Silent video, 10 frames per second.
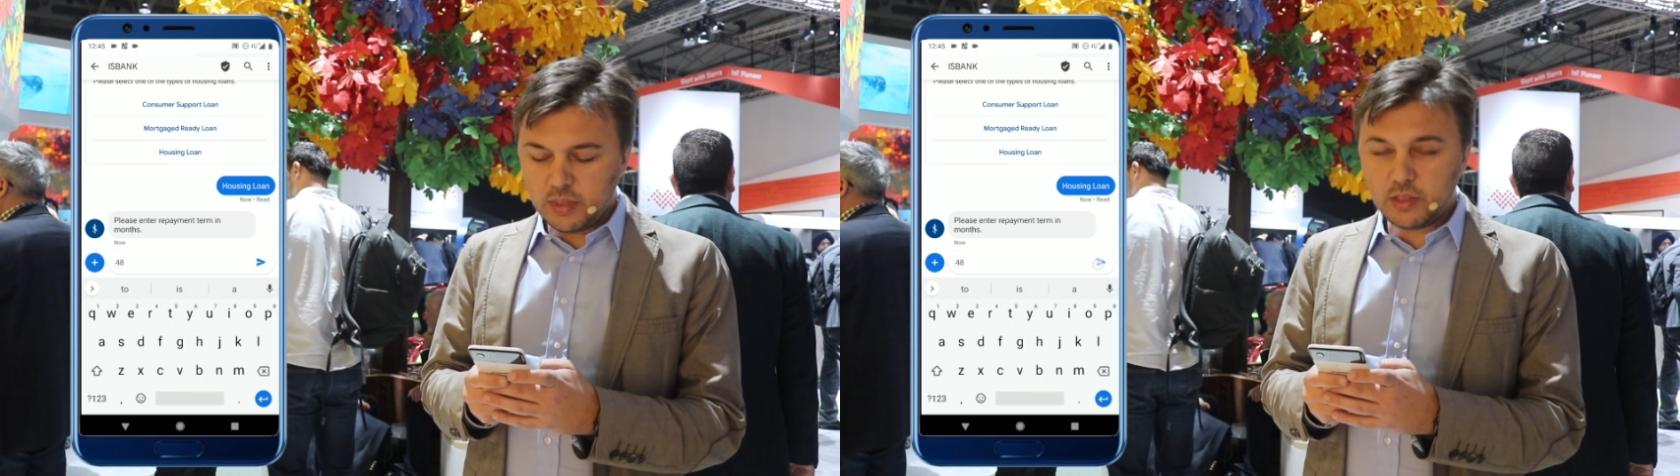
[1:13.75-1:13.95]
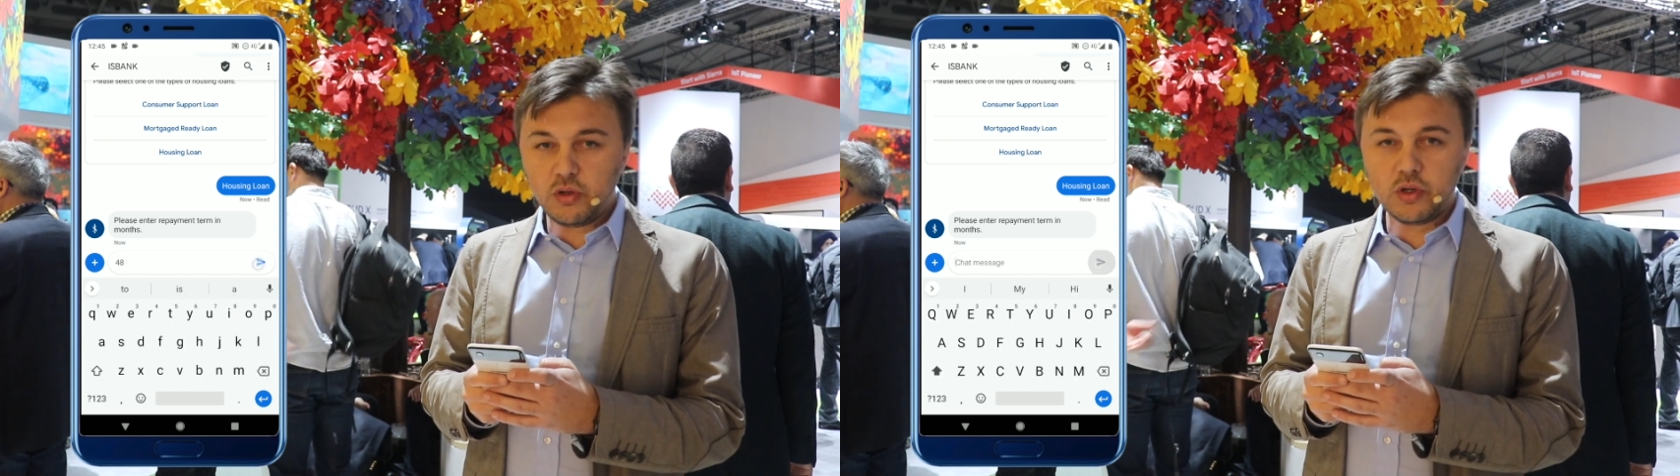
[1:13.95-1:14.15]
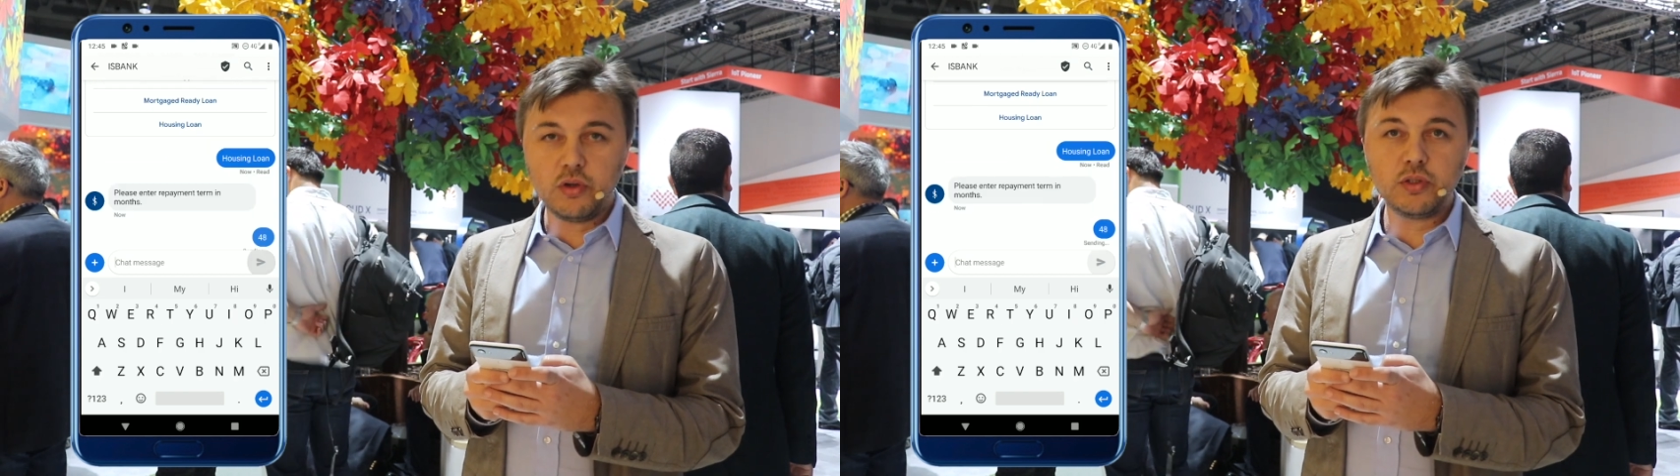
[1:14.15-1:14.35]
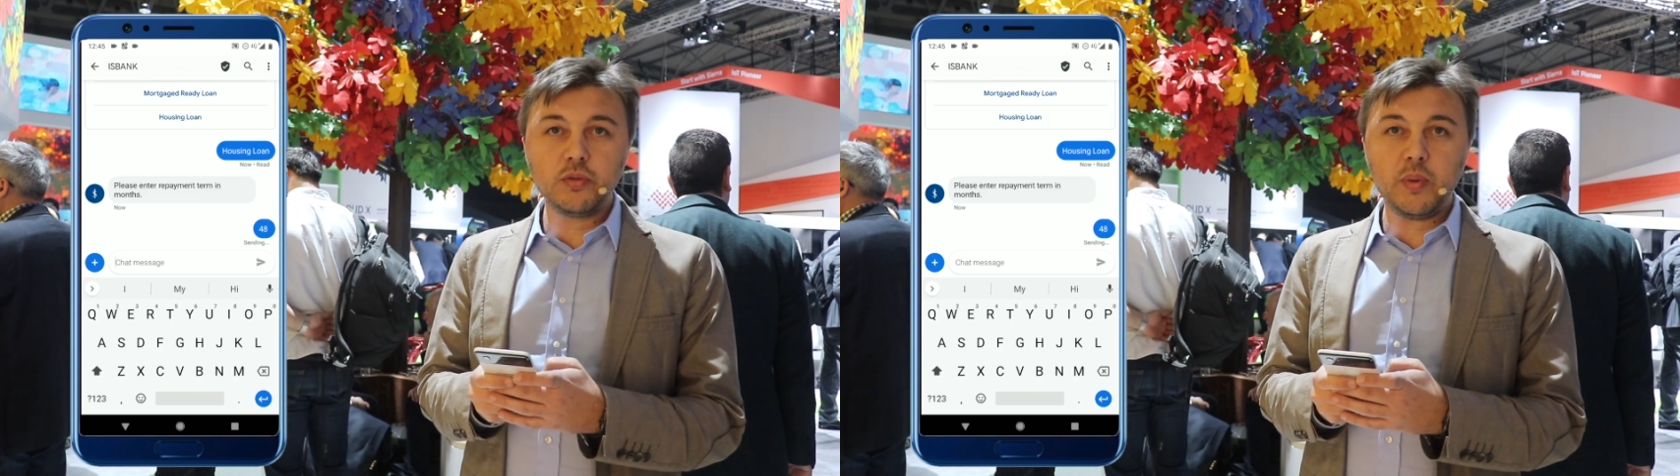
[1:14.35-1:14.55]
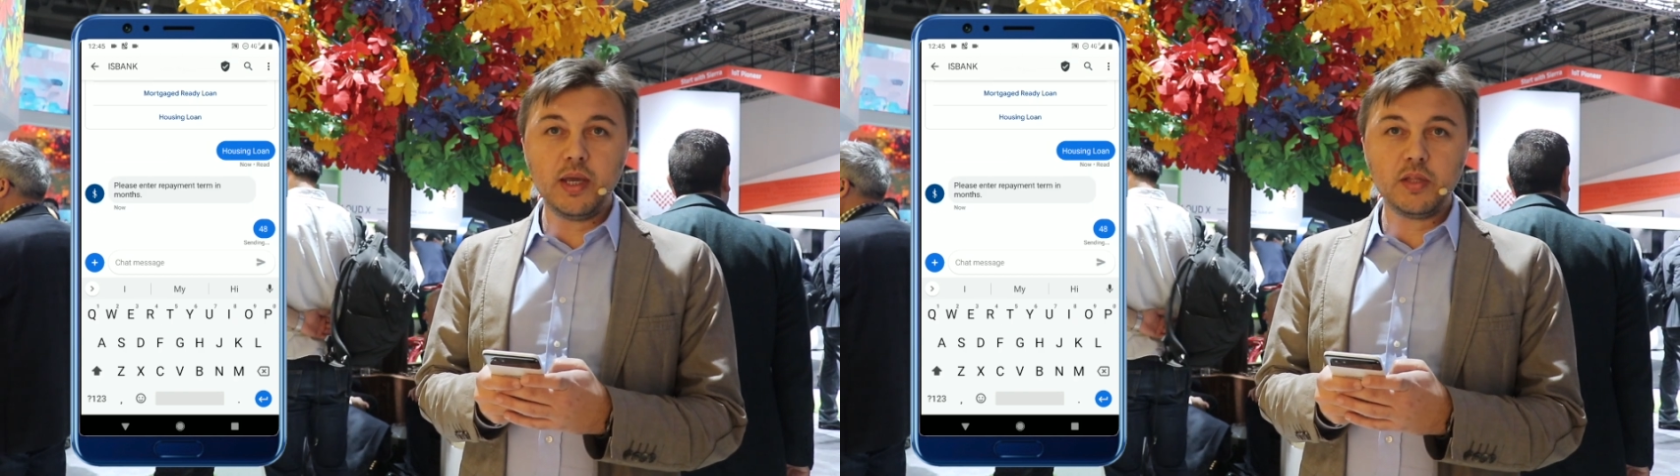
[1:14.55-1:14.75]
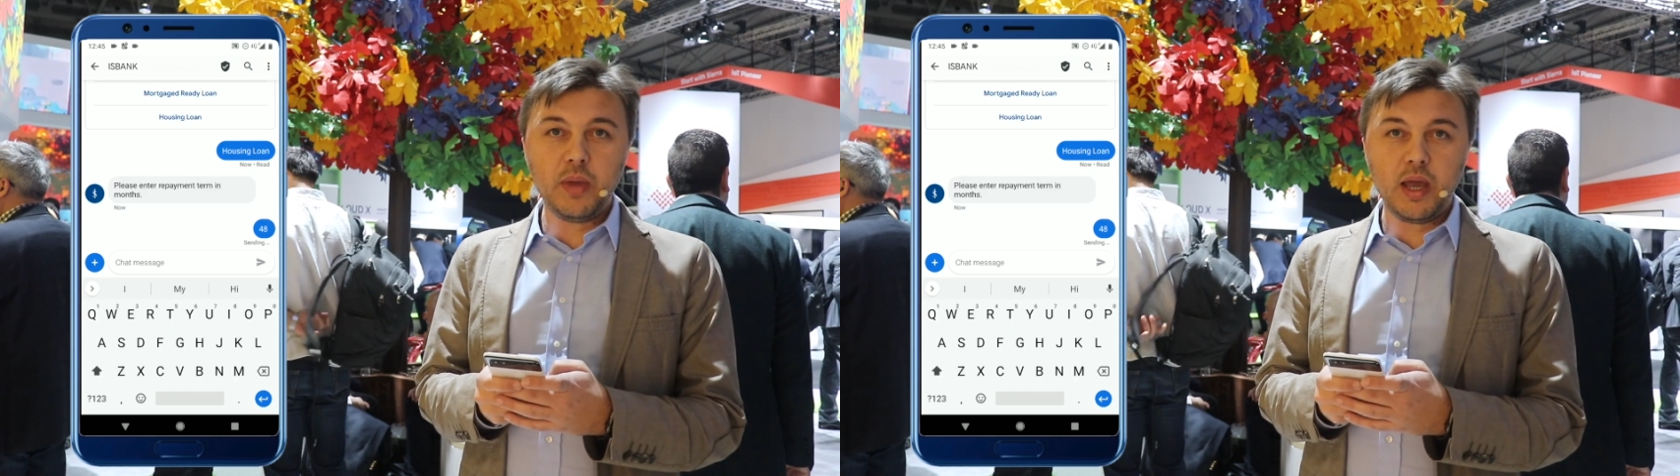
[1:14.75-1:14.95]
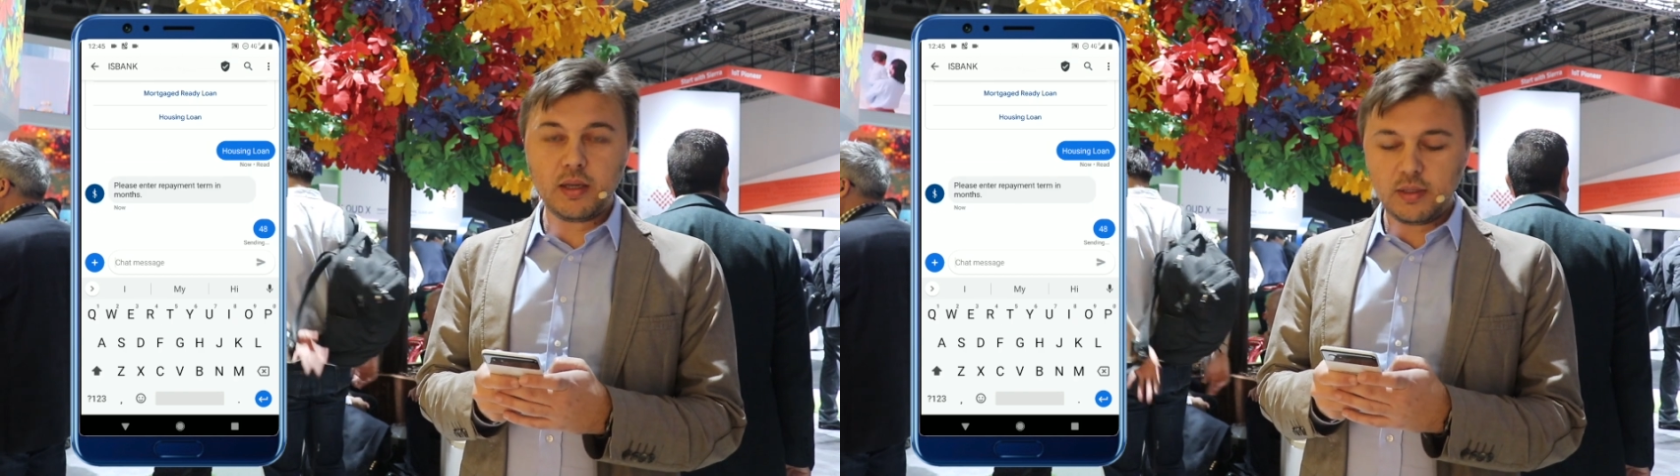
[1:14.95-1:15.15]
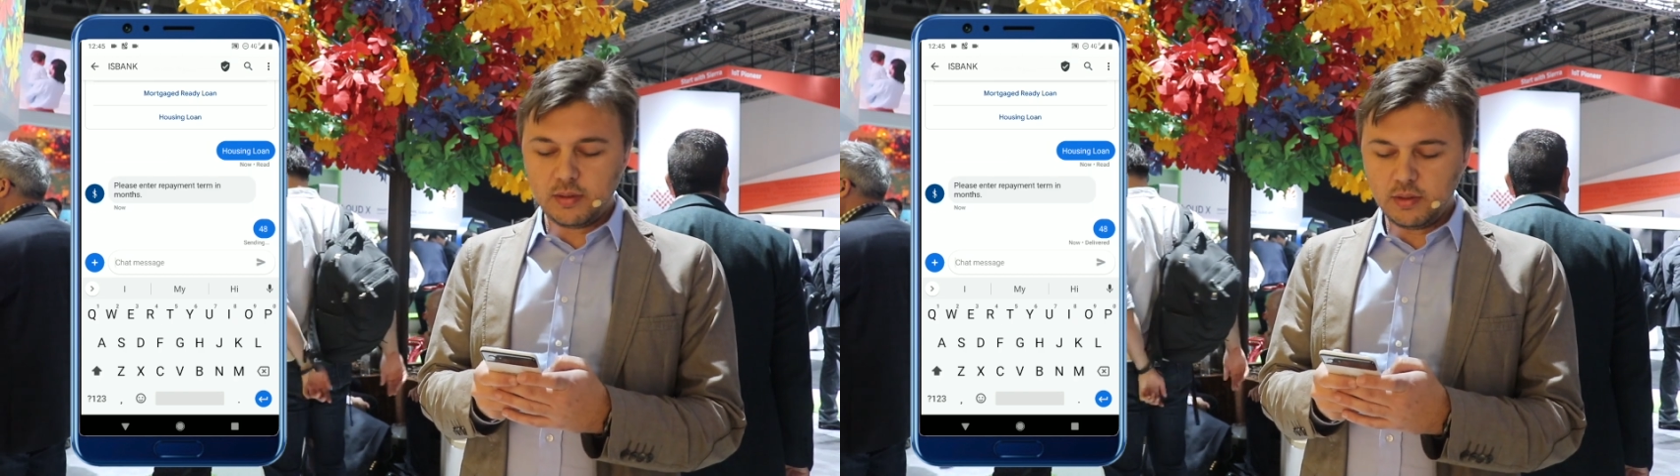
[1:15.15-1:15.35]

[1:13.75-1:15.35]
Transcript: that you're going to pay it back?